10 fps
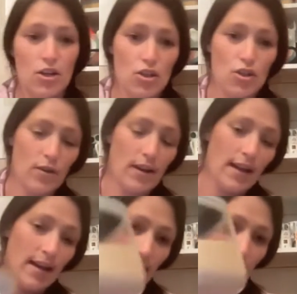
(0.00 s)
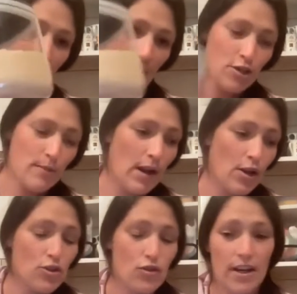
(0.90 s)
sugar,
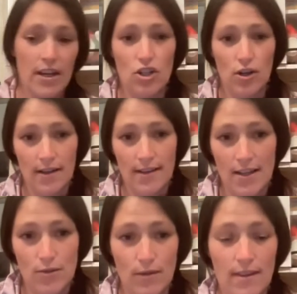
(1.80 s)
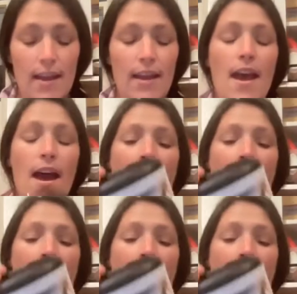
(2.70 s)
marshmallows, drinking chocolate, that sort of thing.